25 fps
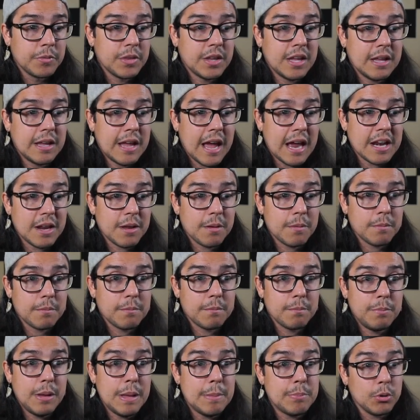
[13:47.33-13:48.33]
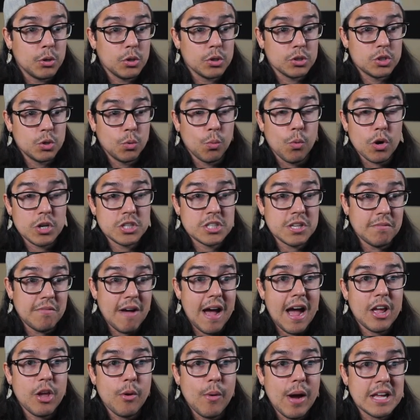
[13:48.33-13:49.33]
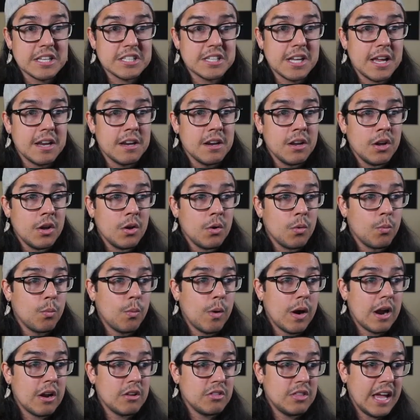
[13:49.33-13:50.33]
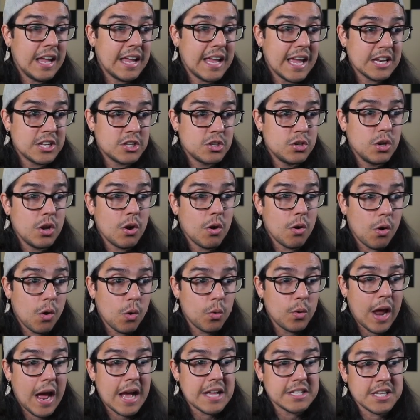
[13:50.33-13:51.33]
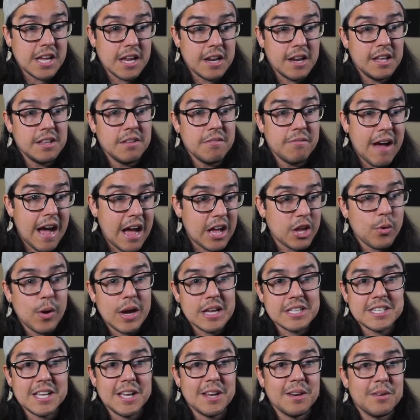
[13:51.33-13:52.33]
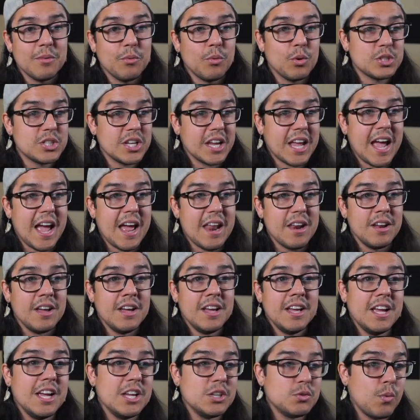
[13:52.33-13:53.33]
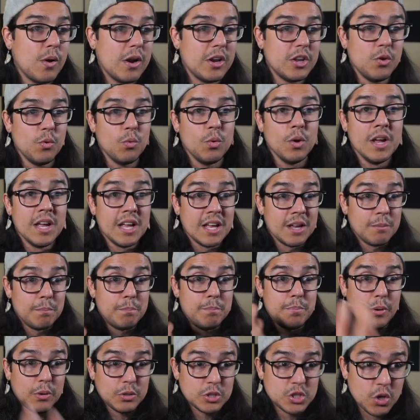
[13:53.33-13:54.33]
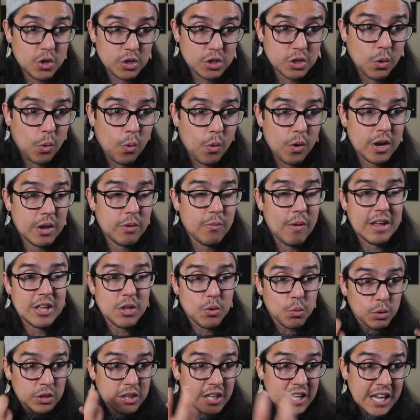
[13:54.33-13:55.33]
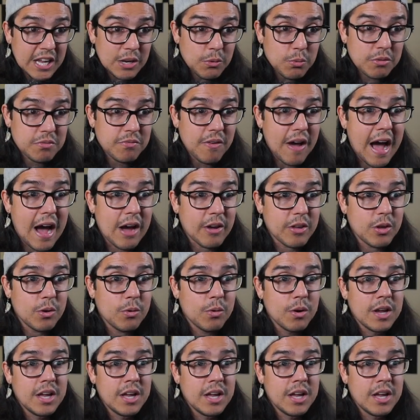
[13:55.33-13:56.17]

getting people towards a value asset where they get to your owned asset. And the value asset, once again, is where you build your authority, right? You lead with value,